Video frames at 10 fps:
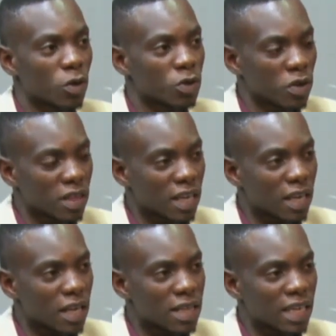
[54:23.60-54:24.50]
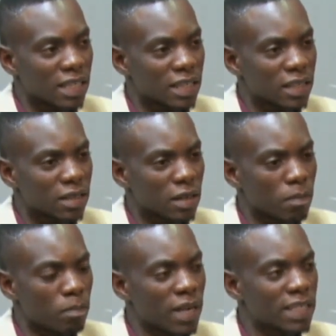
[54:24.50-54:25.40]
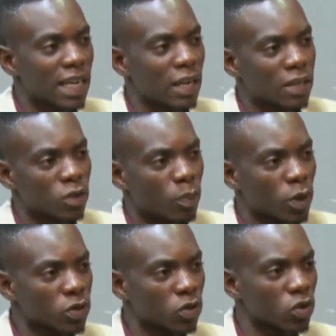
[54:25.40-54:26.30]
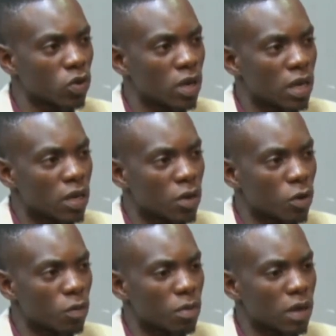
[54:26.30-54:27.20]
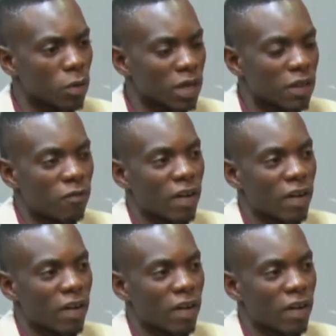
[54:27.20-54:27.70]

Don't you think that is better as opposed to, when they